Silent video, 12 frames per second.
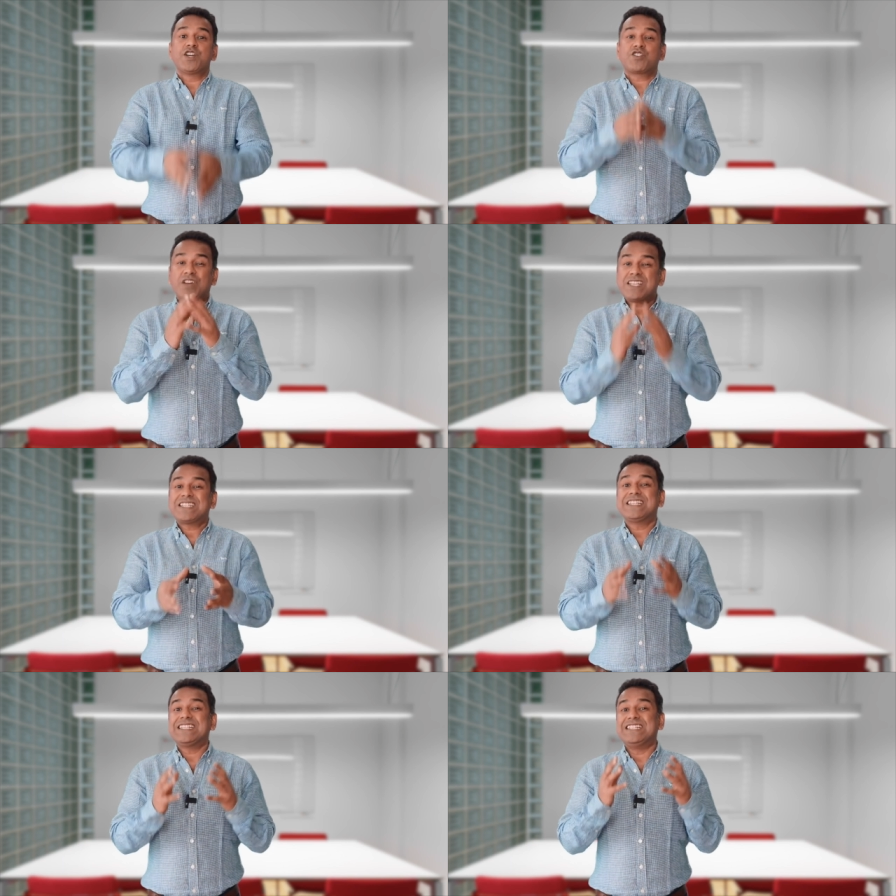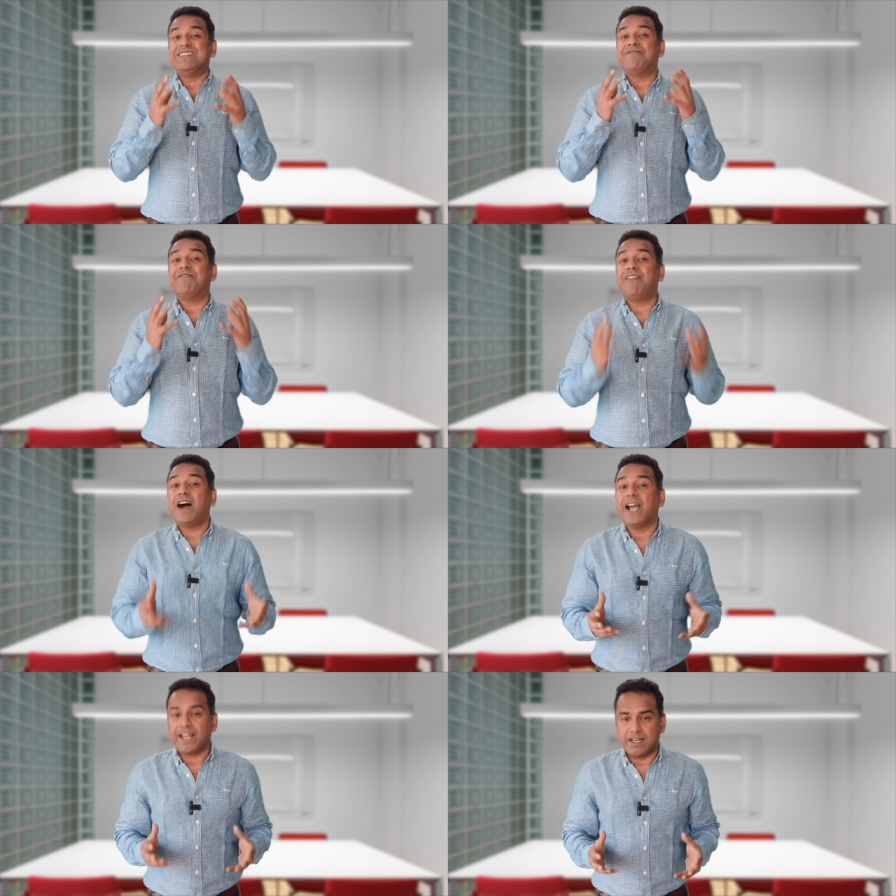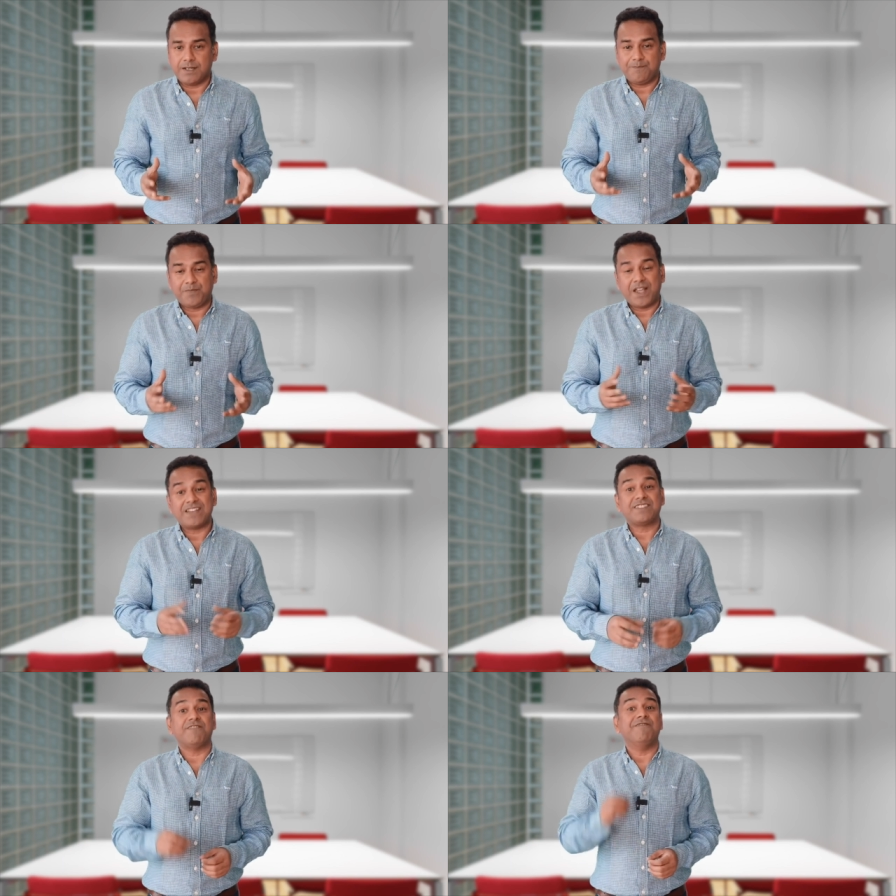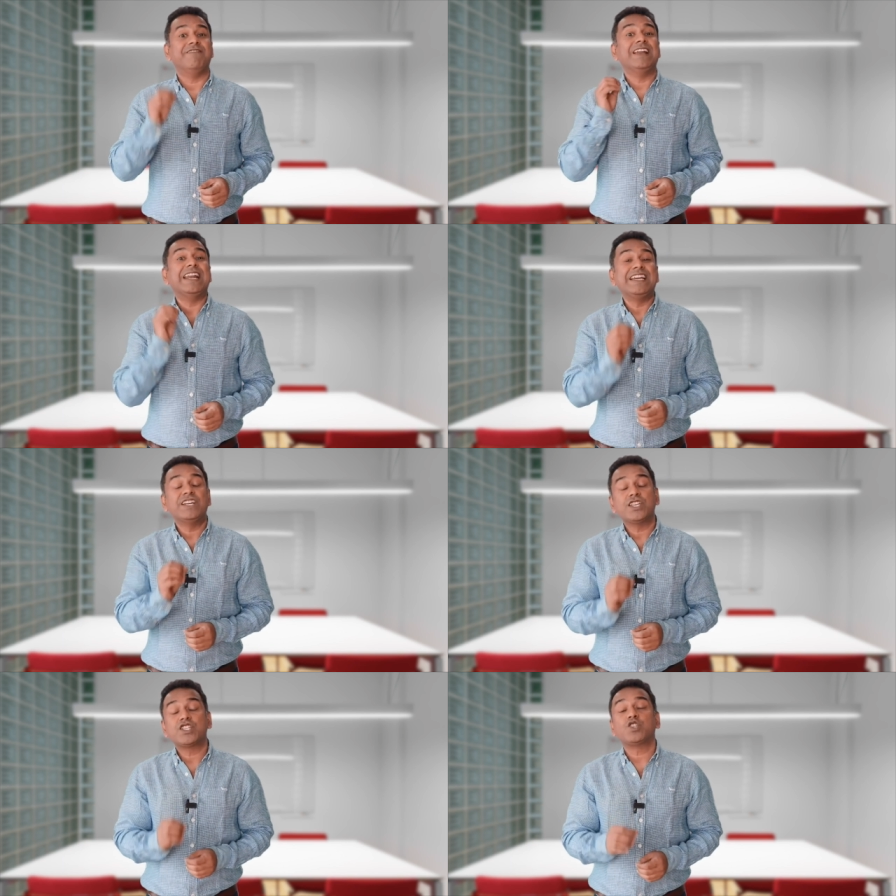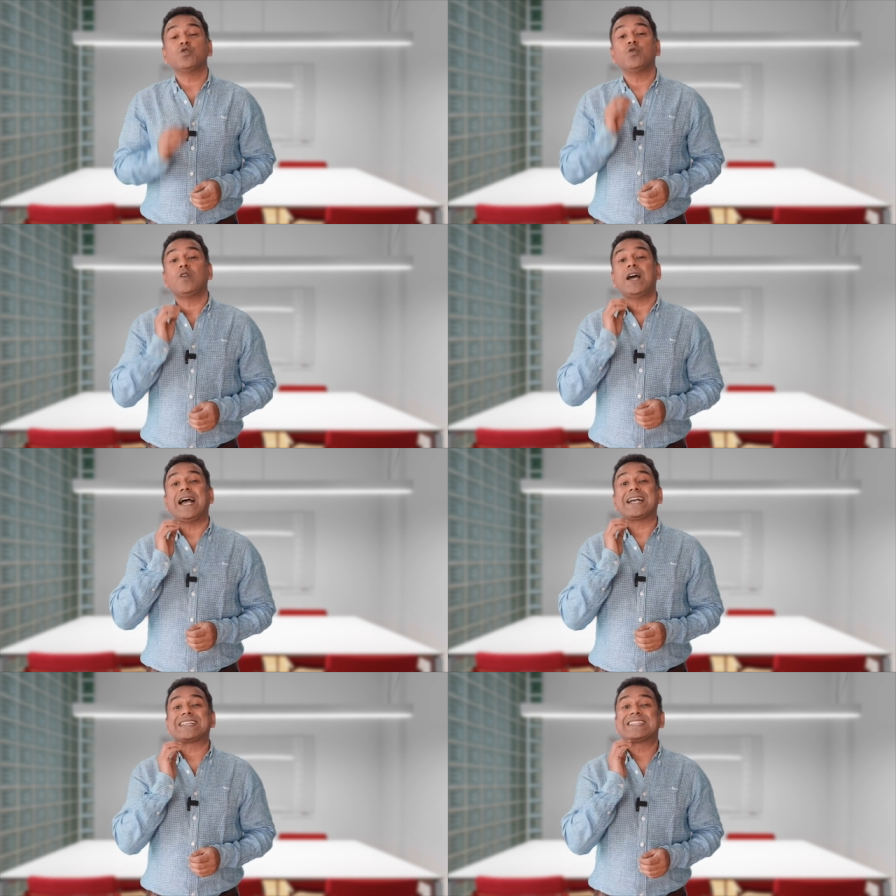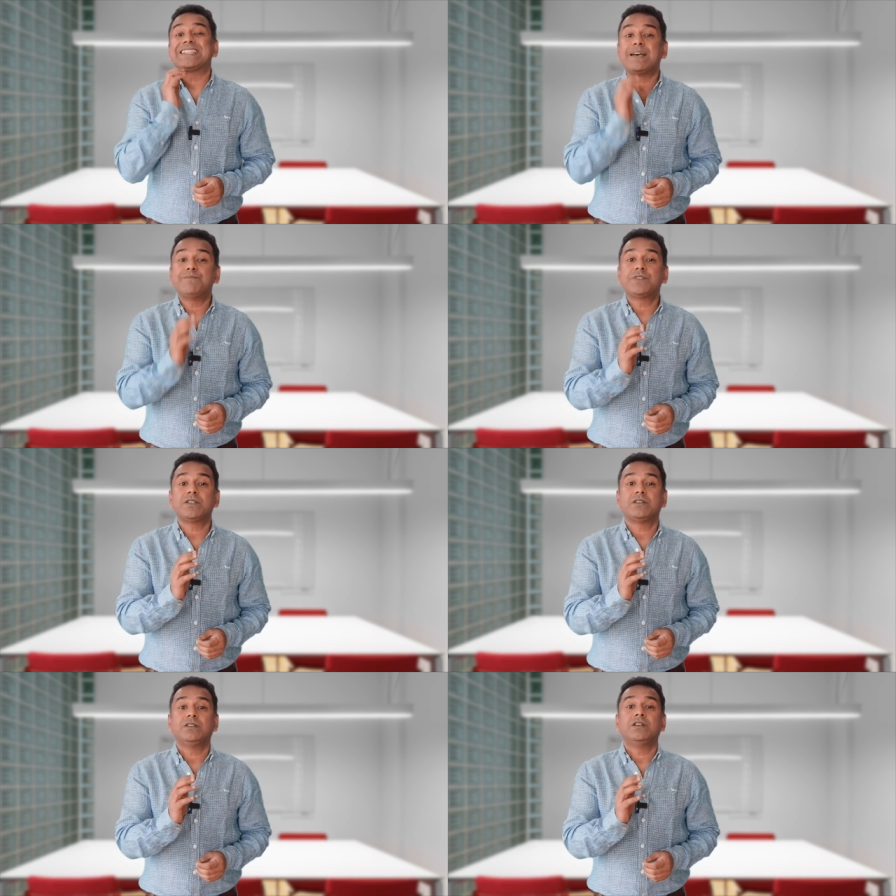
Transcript: Trust is defined as the willingness to accept